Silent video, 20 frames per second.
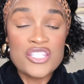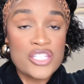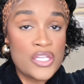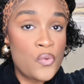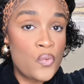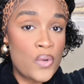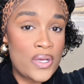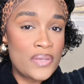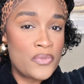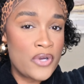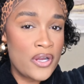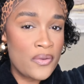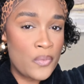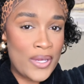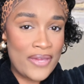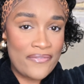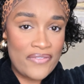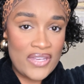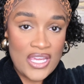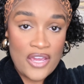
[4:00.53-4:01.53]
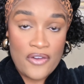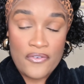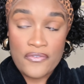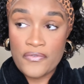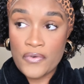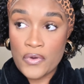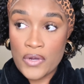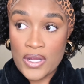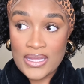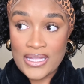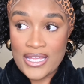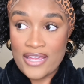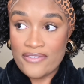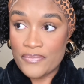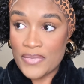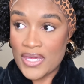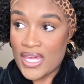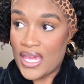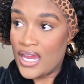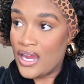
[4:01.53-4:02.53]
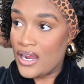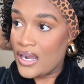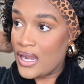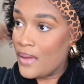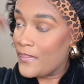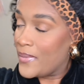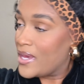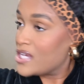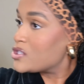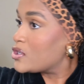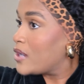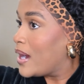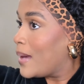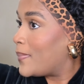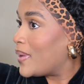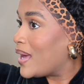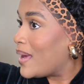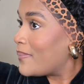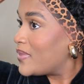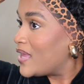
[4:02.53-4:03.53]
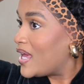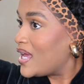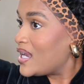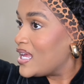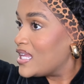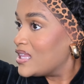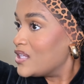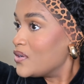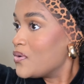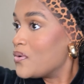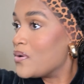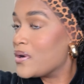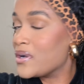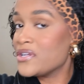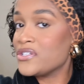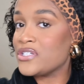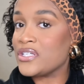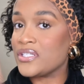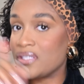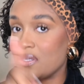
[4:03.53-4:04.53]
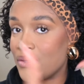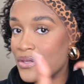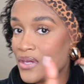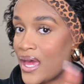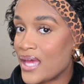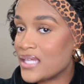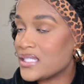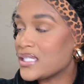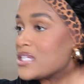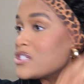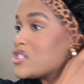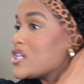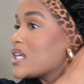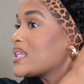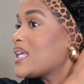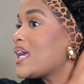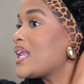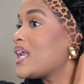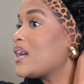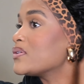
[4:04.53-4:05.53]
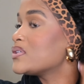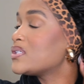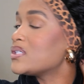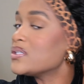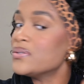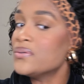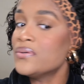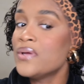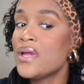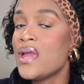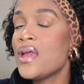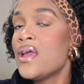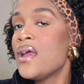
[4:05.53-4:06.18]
one more wig video for Love Me Hair, and I'll make sure I pop that in the corner just so you guys can check that out too.